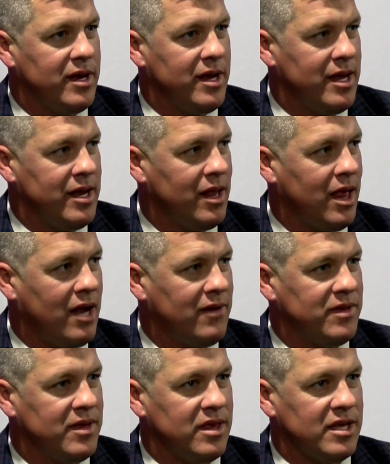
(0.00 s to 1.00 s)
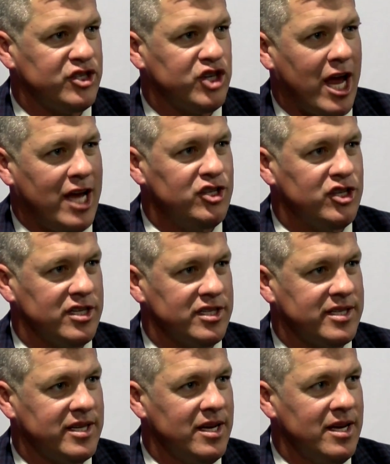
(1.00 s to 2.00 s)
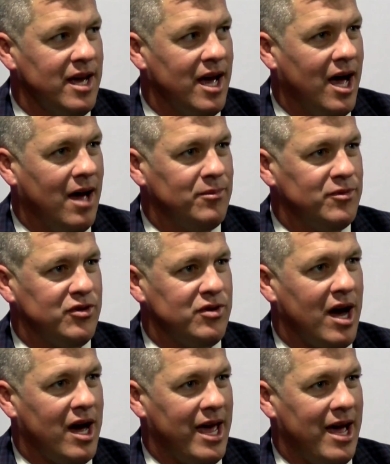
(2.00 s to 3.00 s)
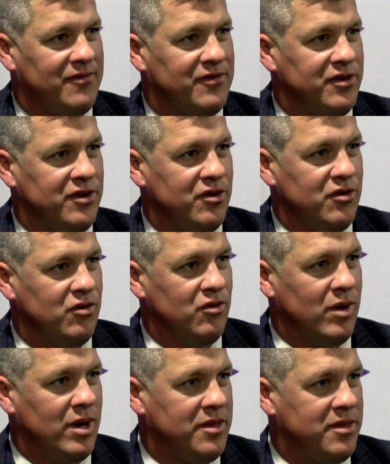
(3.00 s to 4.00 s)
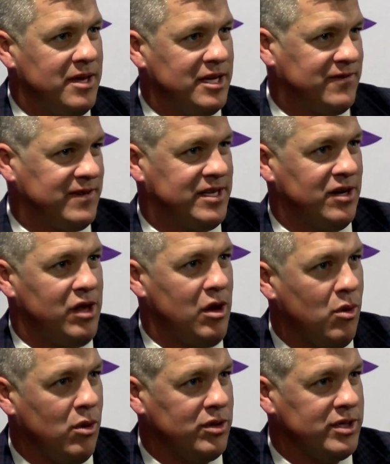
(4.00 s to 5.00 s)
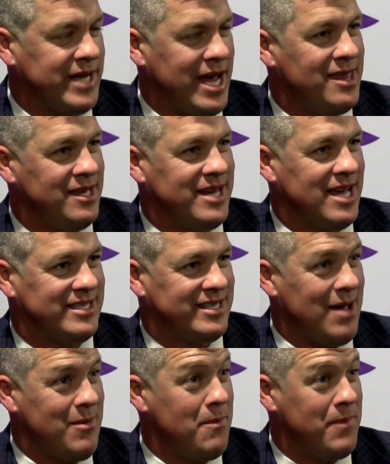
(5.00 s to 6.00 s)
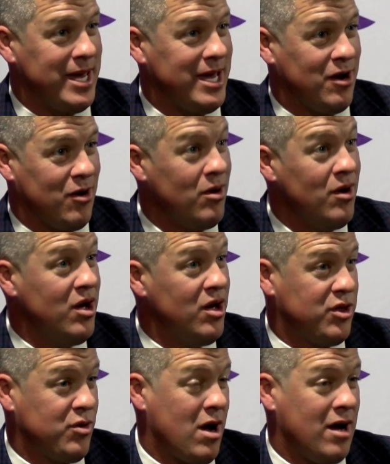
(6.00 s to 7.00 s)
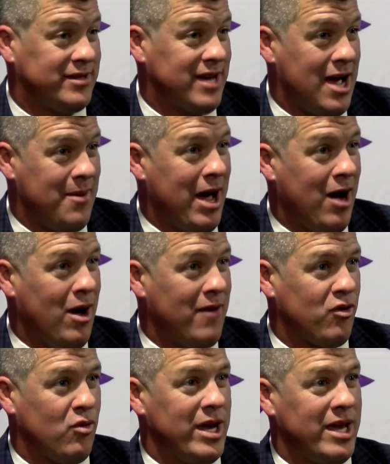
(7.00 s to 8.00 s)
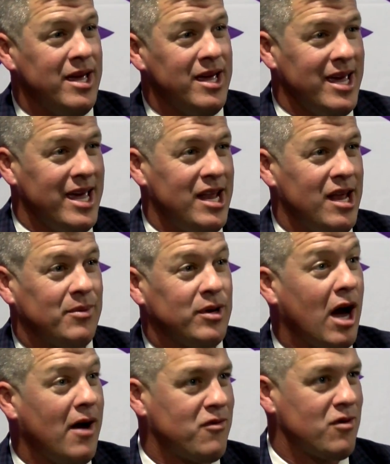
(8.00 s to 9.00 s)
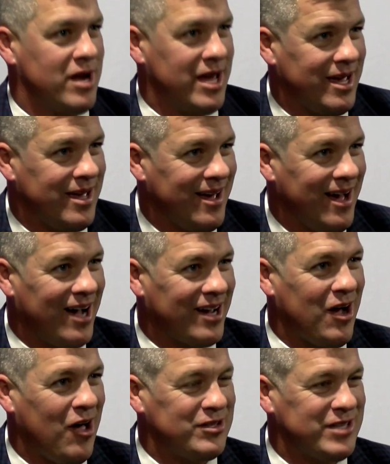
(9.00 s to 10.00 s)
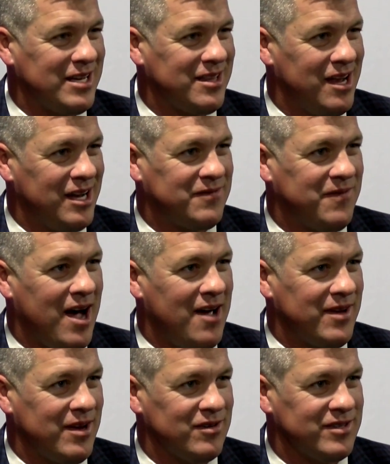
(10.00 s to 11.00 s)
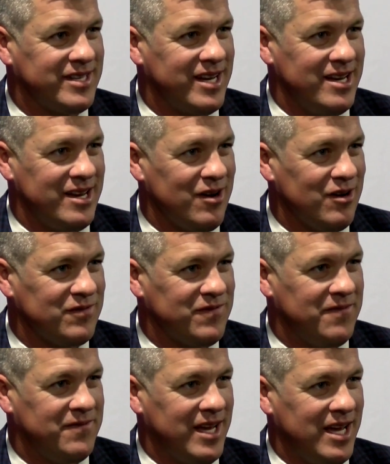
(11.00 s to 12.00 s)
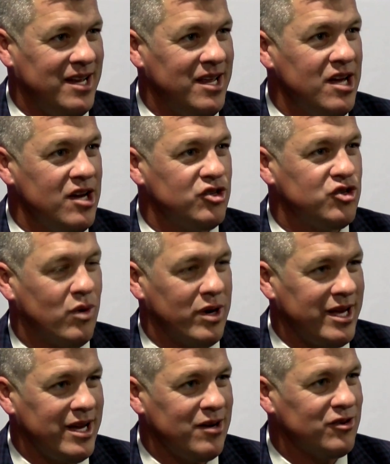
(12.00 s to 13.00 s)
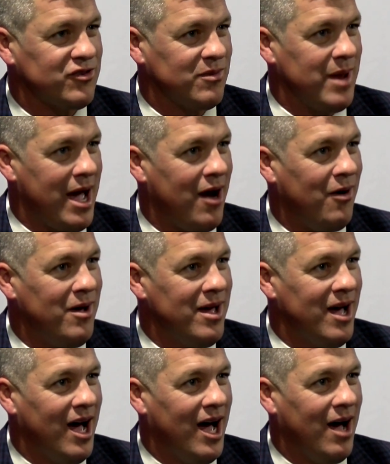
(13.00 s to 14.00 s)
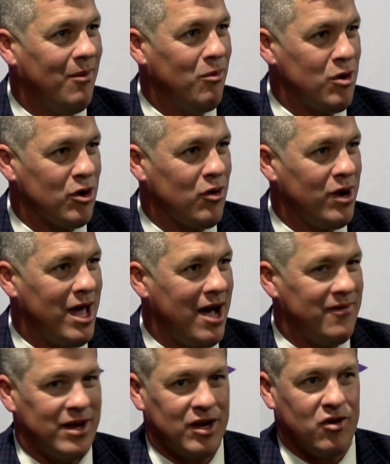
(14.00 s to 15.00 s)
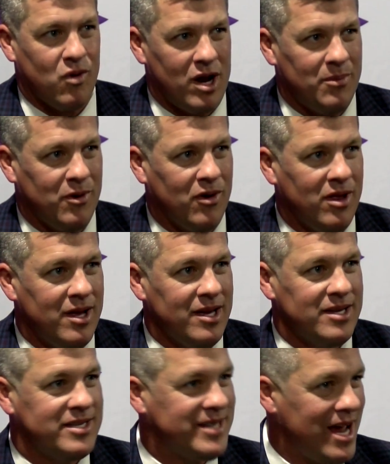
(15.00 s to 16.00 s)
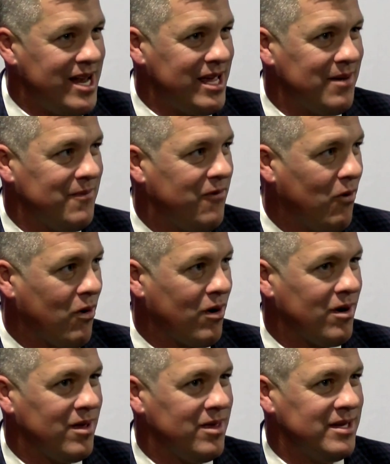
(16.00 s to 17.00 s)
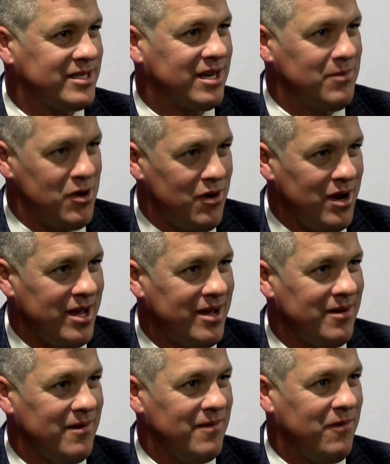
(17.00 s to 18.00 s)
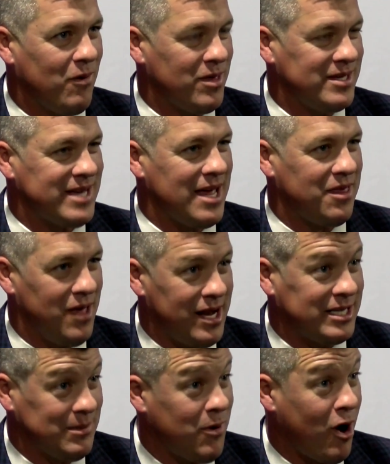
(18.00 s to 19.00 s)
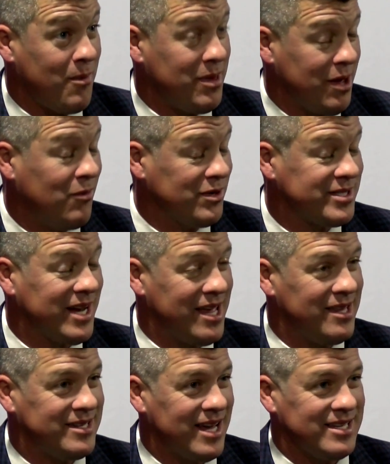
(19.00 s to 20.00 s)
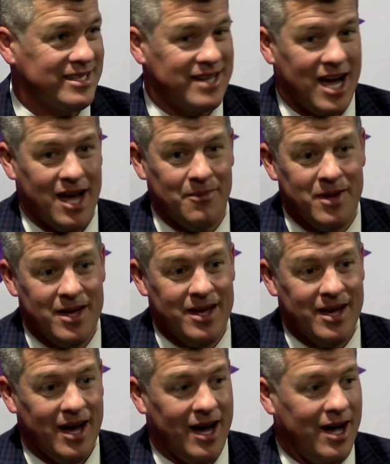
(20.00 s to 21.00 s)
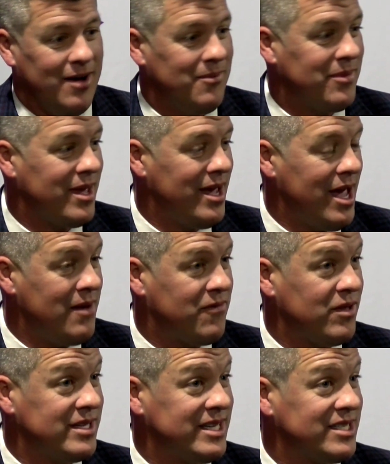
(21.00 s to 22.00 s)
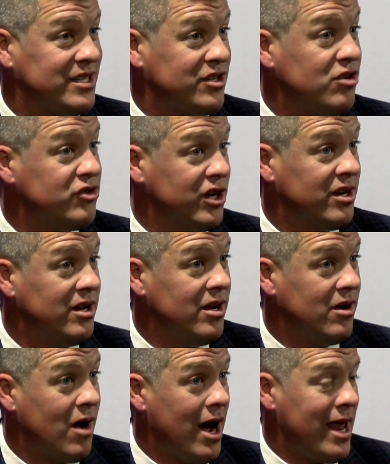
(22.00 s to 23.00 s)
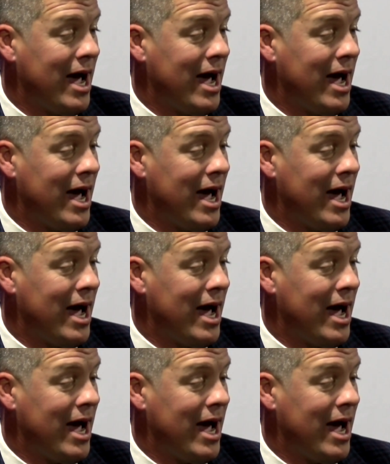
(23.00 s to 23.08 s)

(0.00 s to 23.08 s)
And a lot of the changes do not have to do with this facility that will stand the test of time and be here throughout time. However we end up governing college athletics 5 years, 10 years, 15, 20 years from now, we're going to have an incredible stadium for this community, for this athletic department that will stand the test of time, and for this institution. Right?